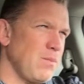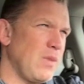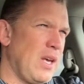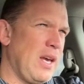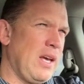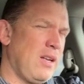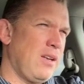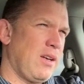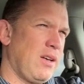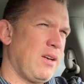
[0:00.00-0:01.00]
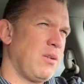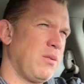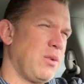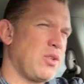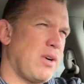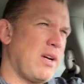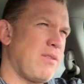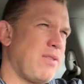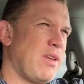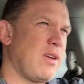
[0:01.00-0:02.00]
and would drive
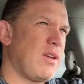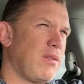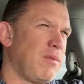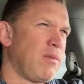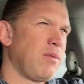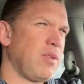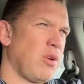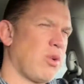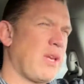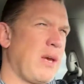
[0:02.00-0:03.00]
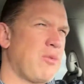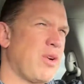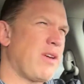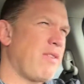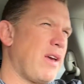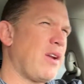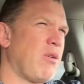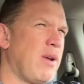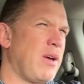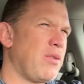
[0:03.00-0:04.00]
your ChemDry van
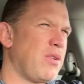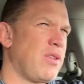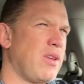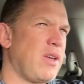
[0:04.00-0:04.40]
around the